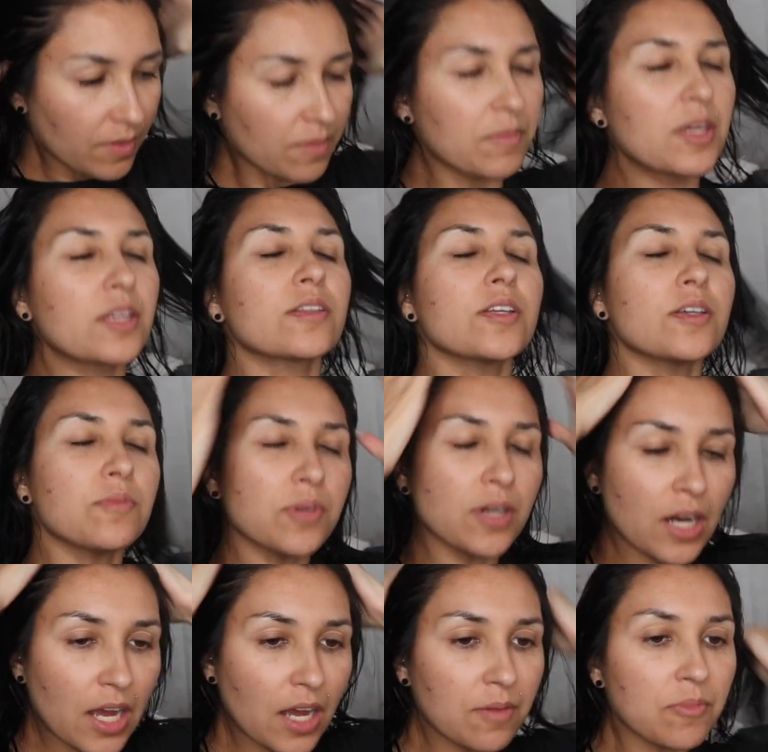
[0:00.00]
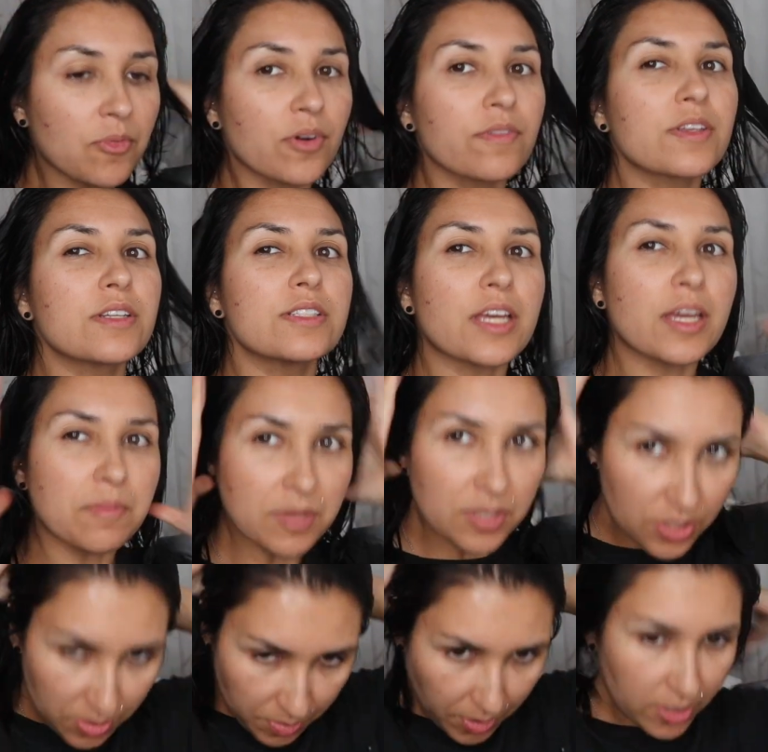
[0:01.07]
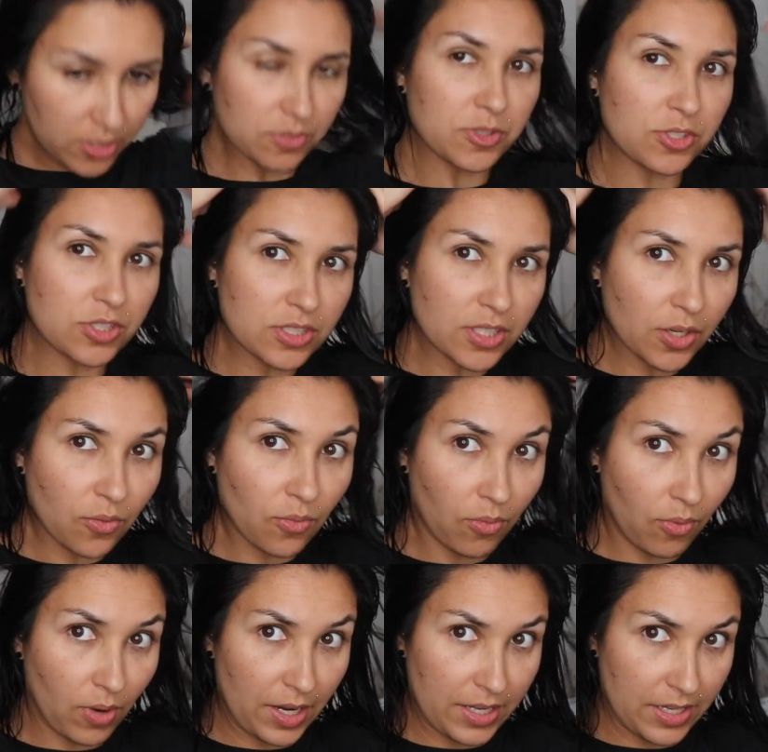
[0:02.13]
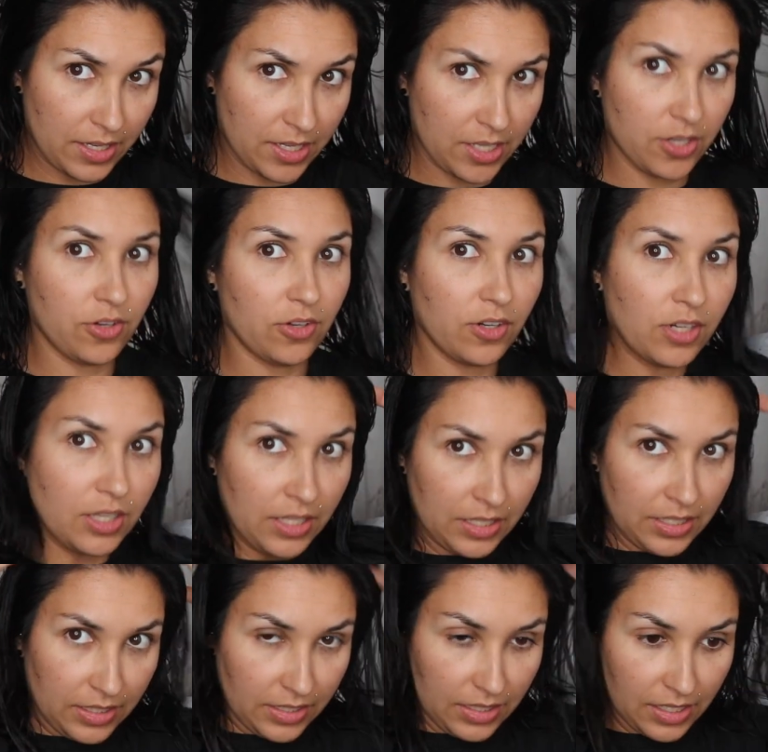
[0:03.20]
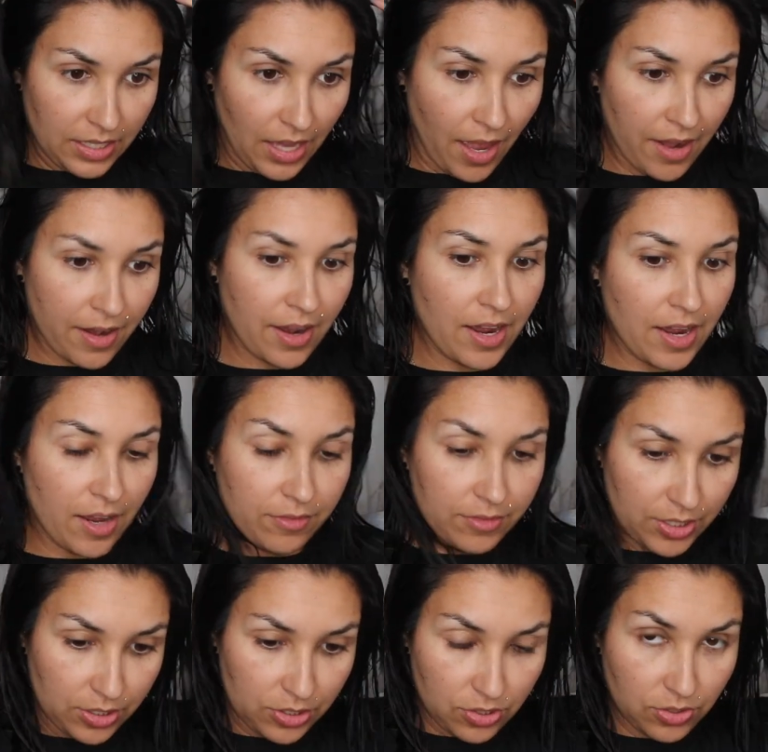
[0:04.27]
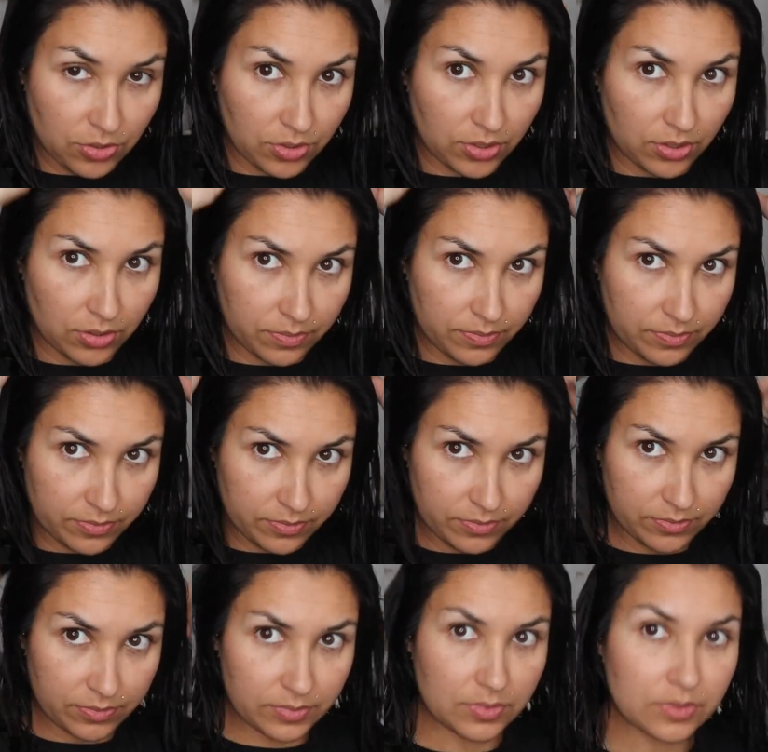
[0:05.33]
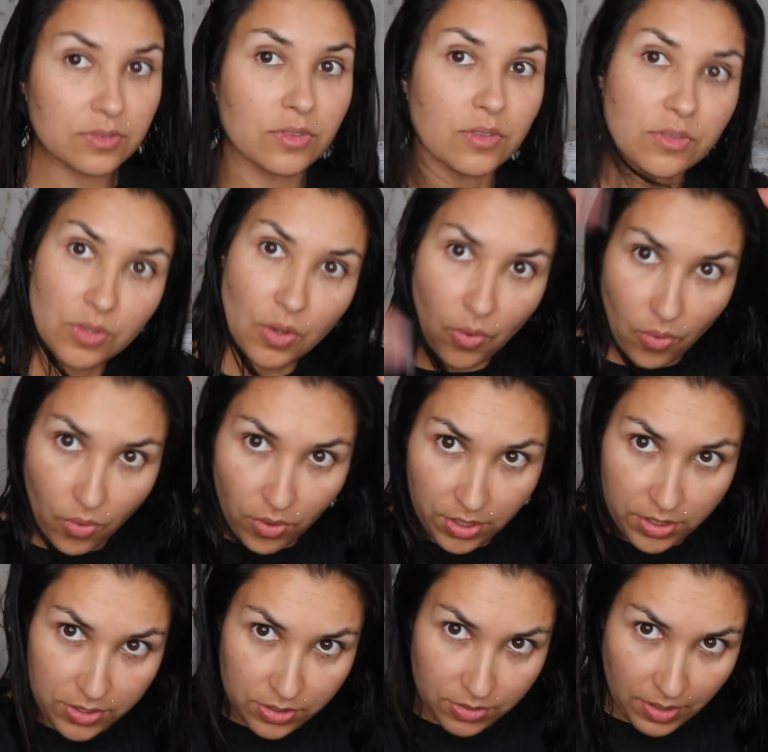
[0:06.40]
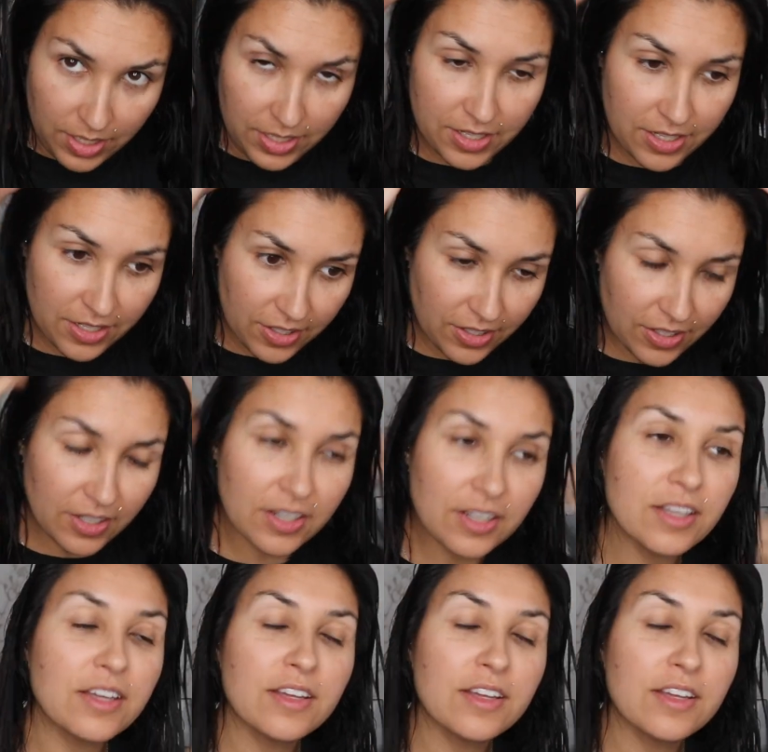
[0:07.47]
Mainly where I have more of the damaged parts, which is like right here. Again, I have like two little horns right here.